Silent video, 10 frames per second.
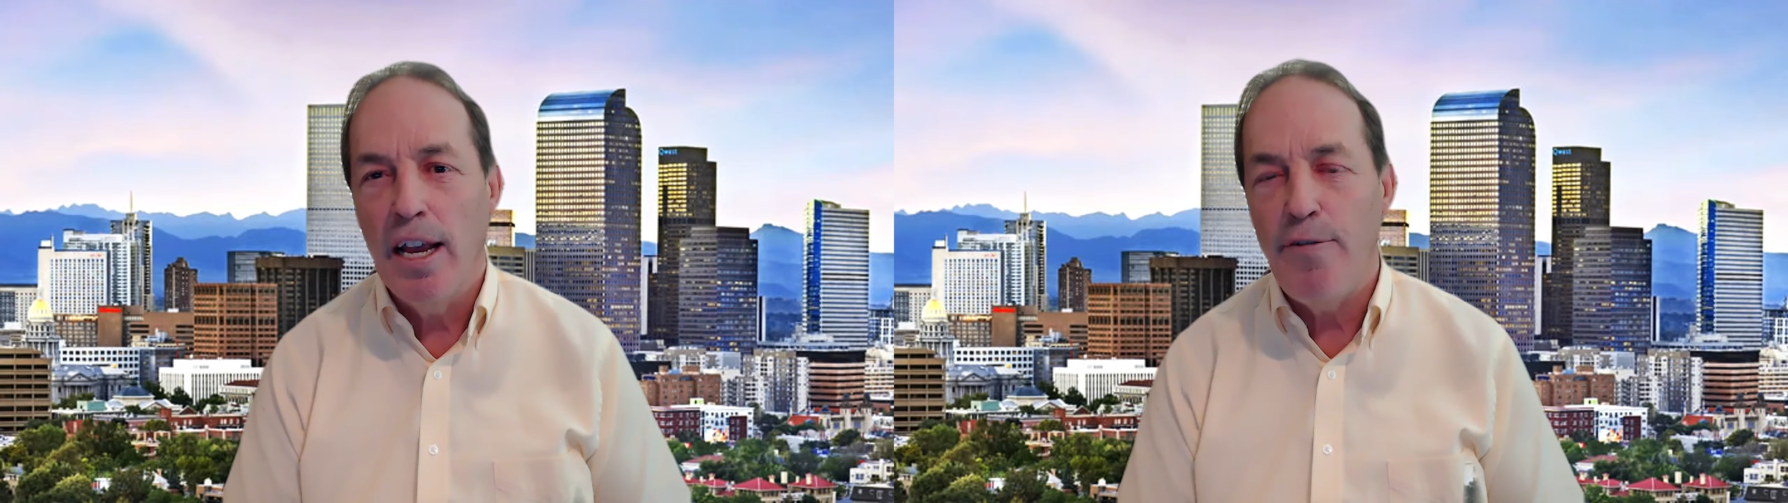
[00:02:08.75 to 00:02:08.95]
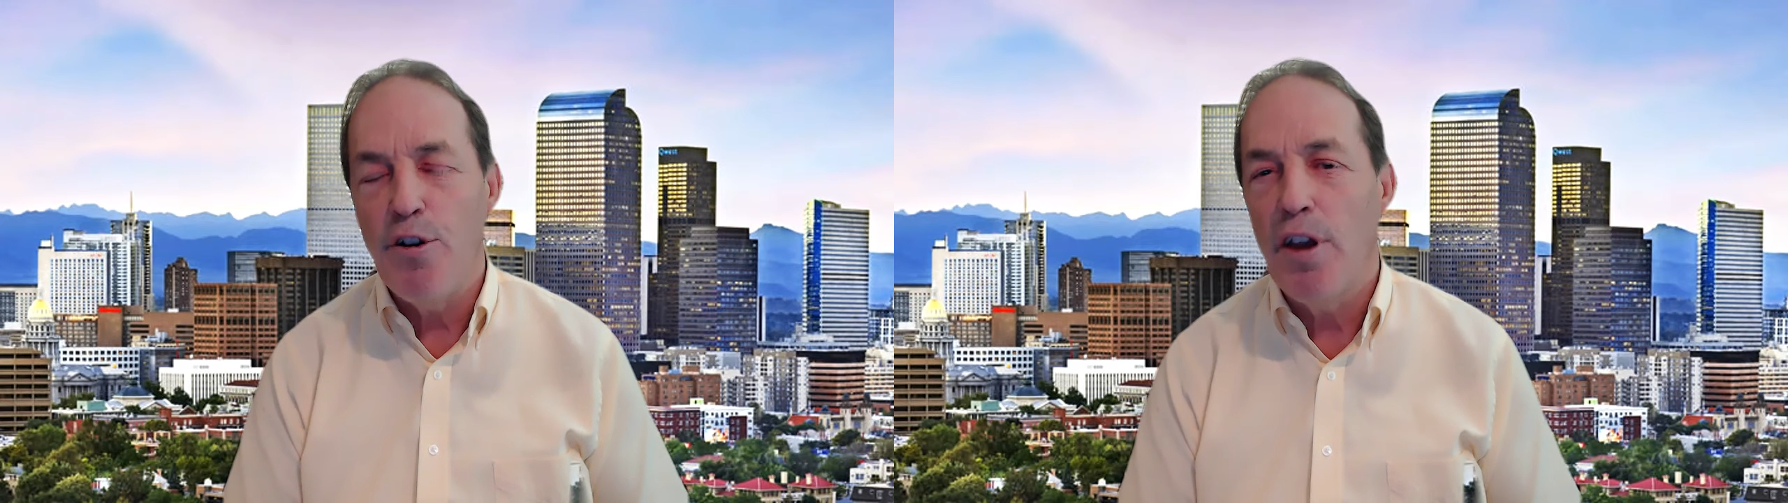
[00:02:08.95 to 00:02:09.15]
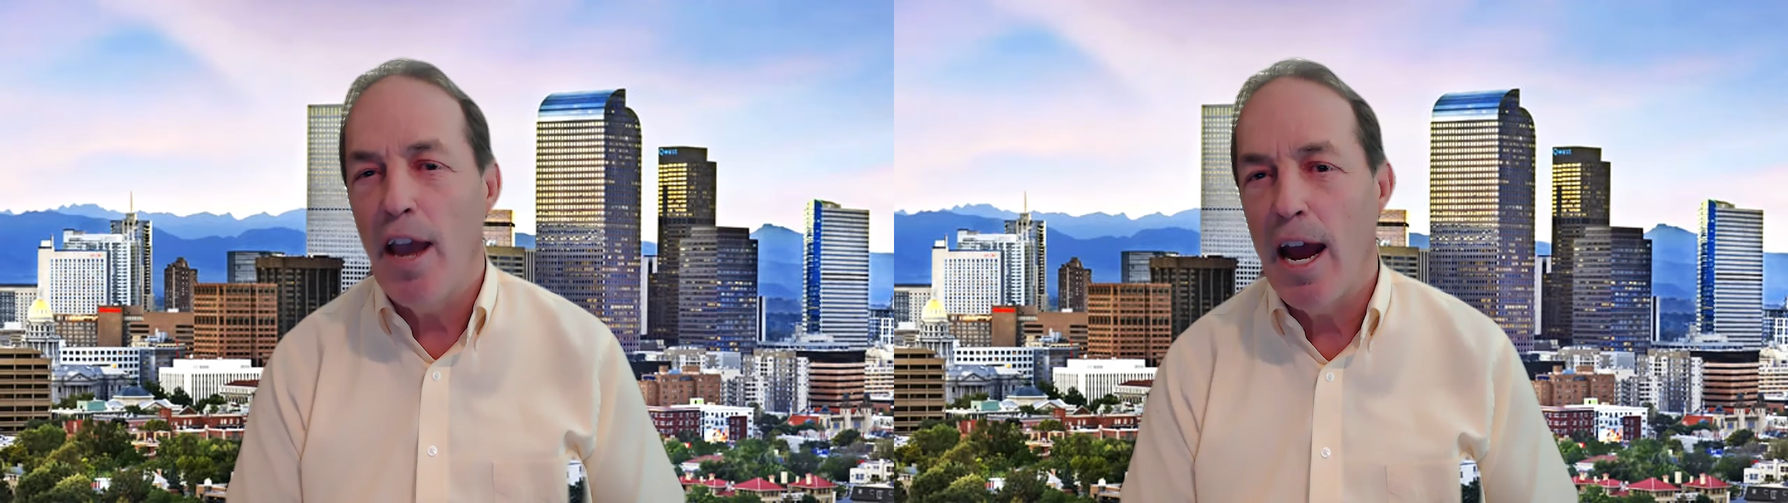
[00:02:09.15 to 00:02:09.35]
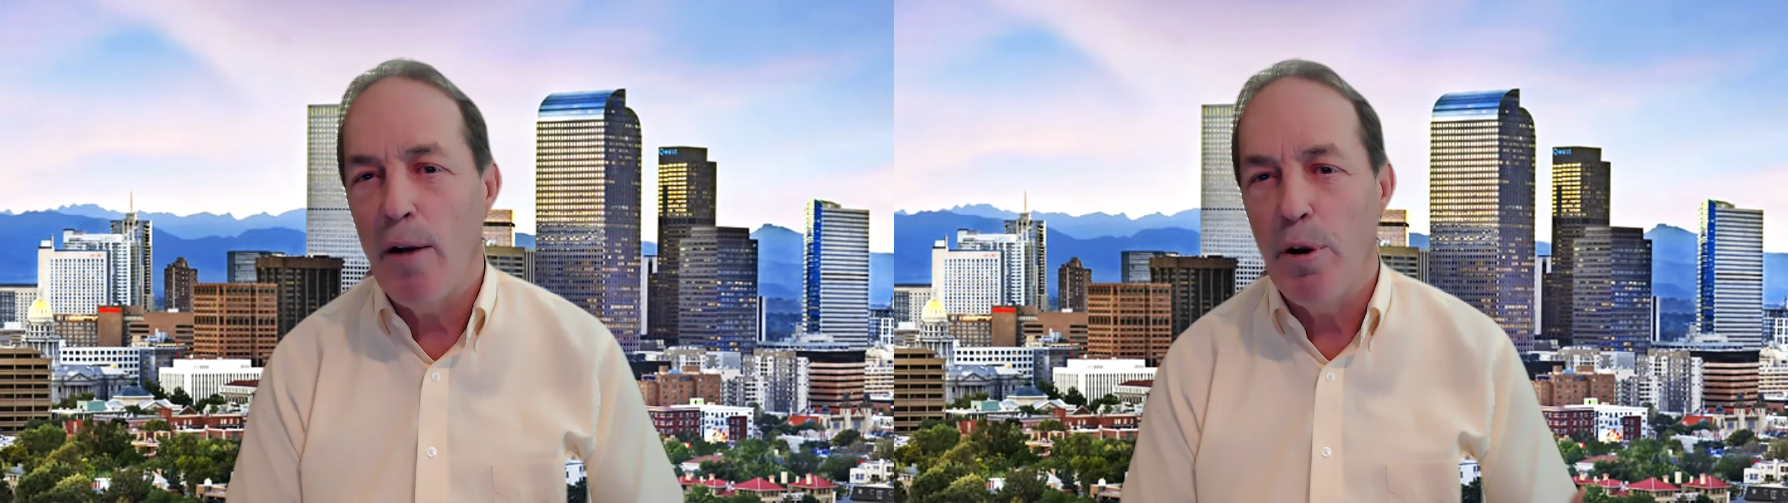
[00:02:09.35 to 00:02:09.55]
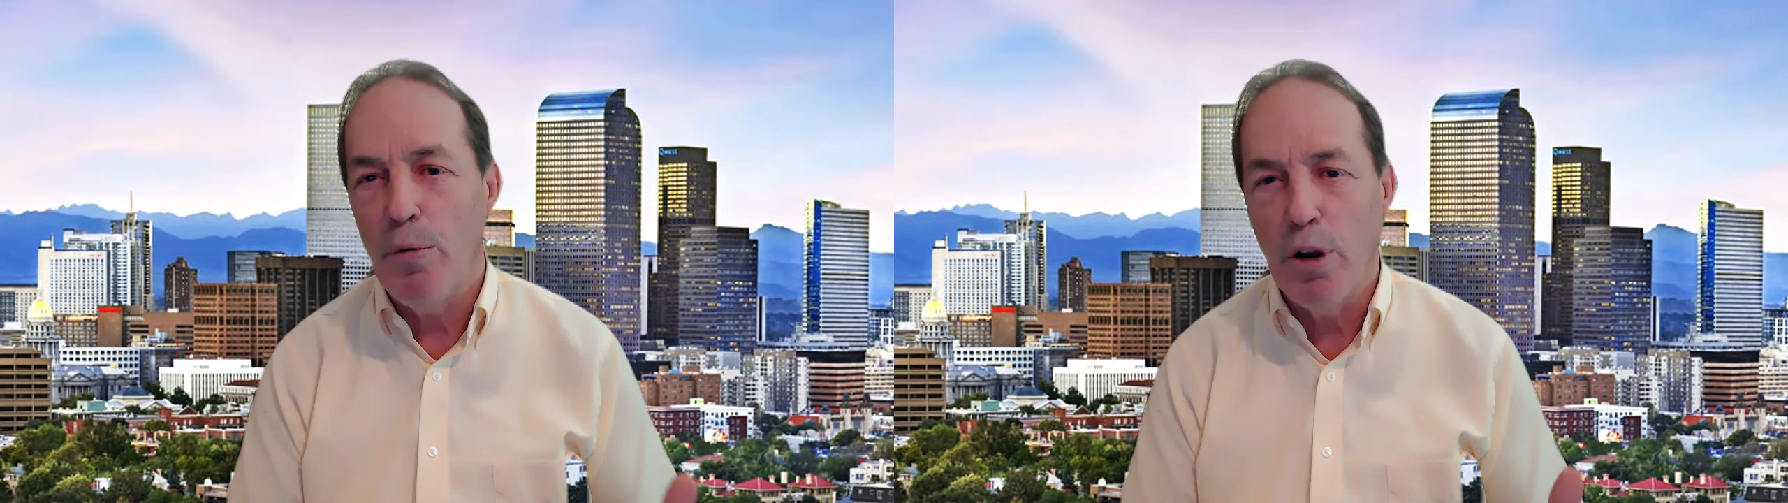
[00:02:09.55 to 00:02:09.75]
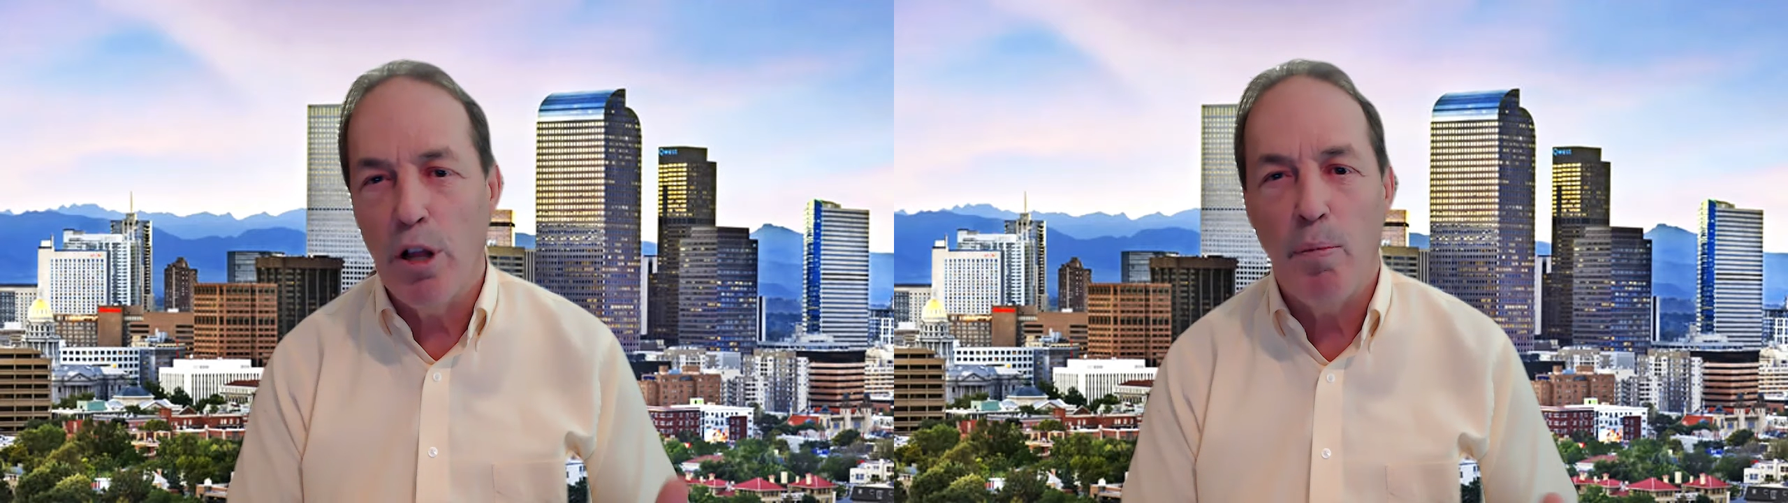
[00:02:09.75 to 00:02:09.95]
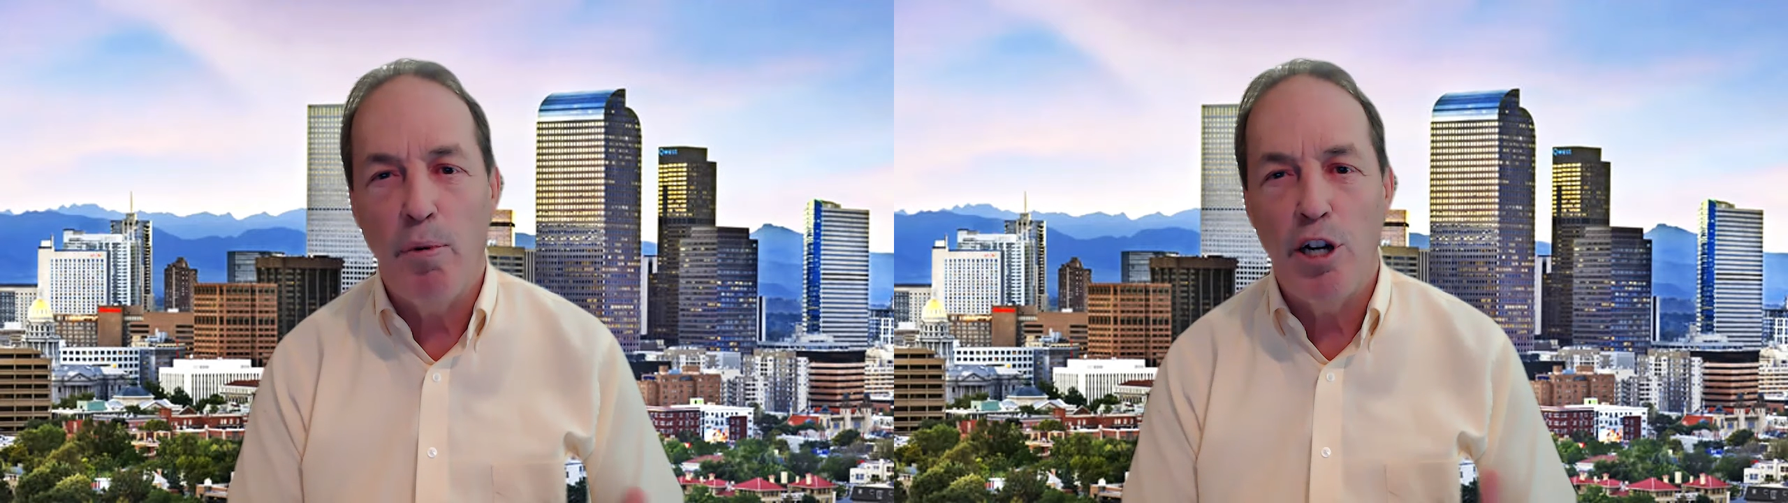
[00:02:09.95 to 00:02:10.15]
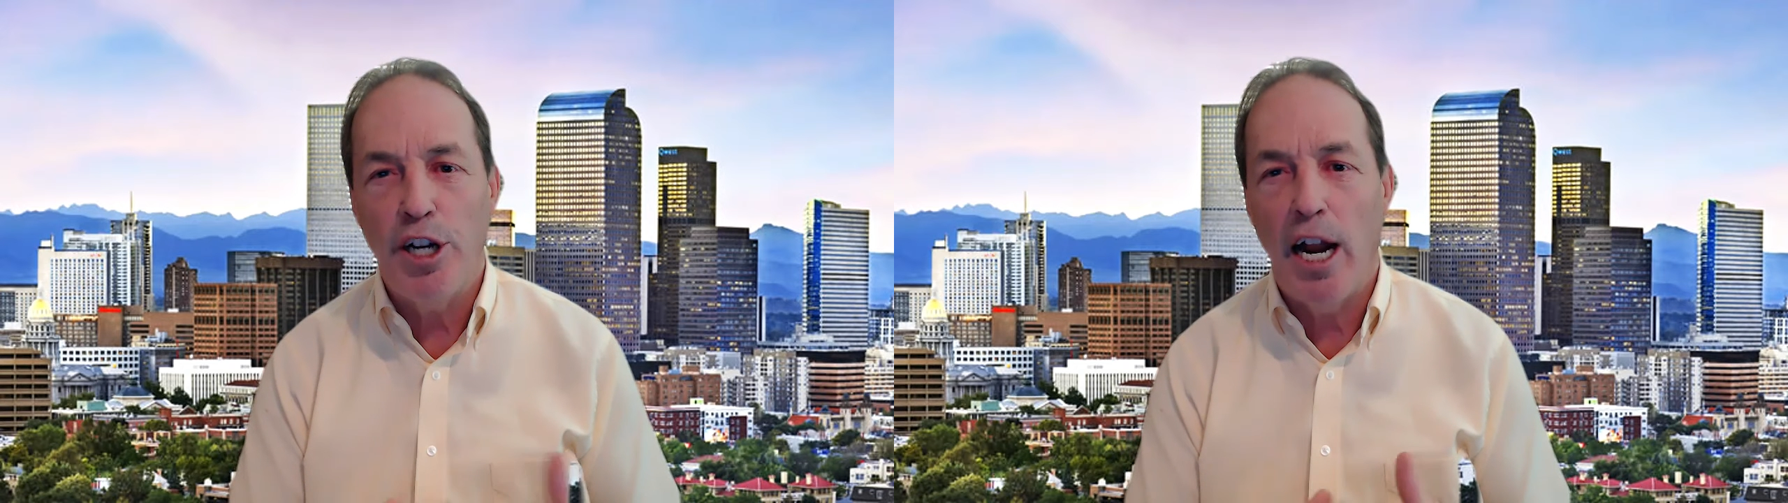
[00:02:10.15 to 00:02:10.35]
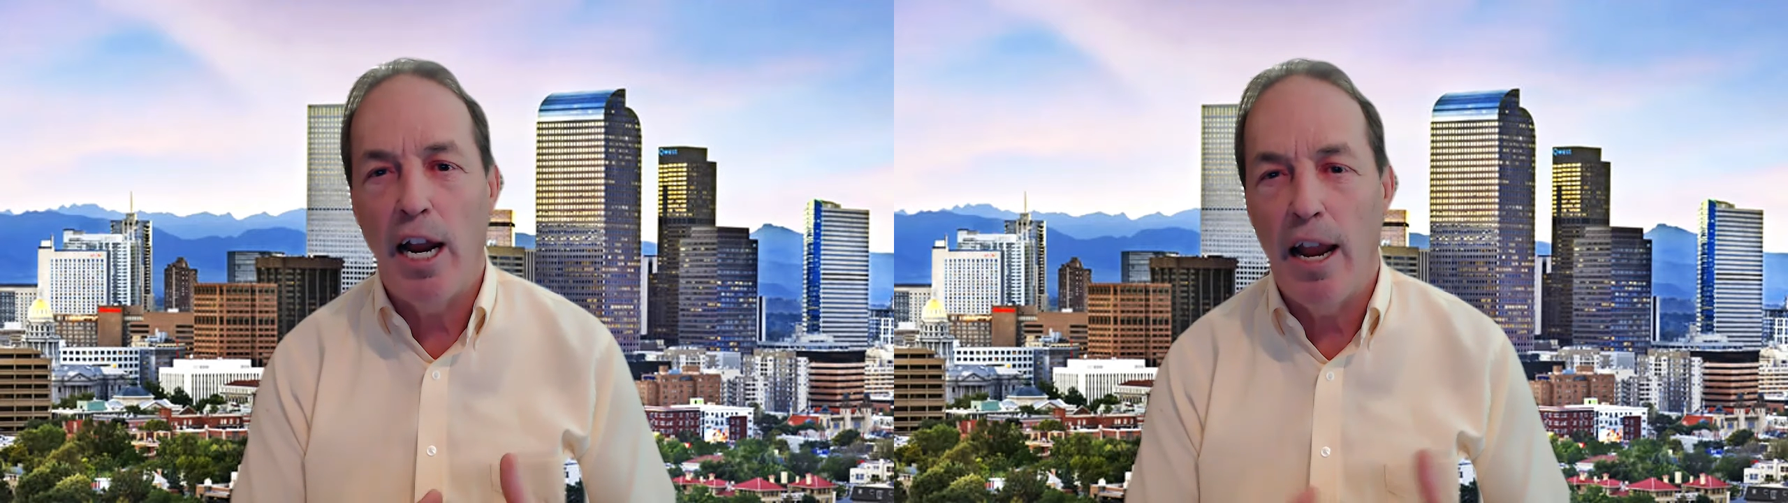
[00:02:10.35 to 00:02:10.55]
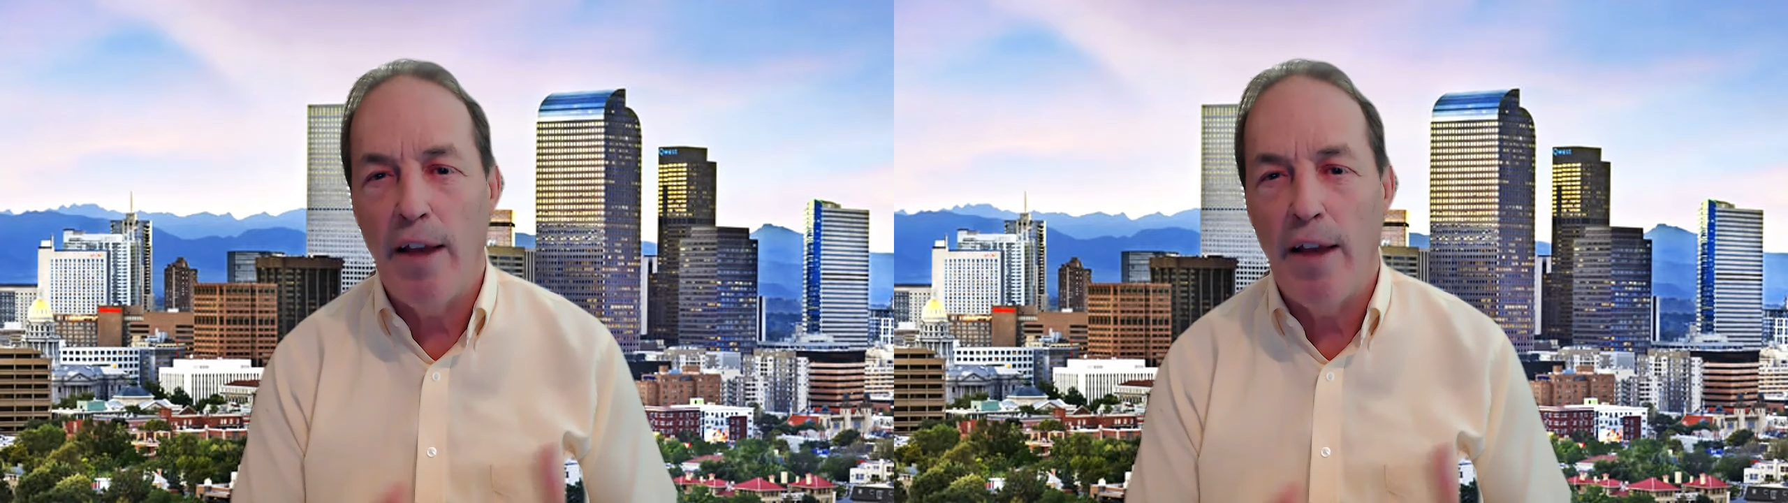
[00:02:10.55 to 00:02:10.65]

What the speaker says: If you can, we really appreciate it.